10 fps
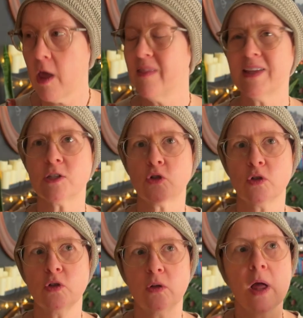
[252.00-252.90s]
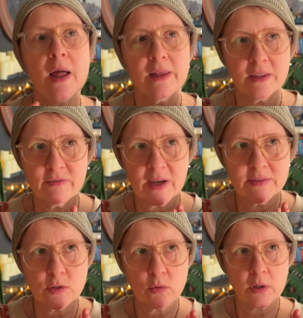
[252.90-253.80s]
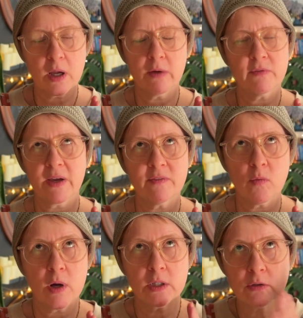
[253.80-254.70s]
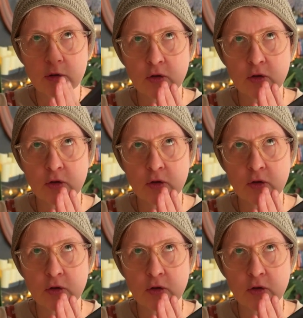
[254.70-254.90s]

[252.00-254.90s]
That's true. Like the 5 of Wands.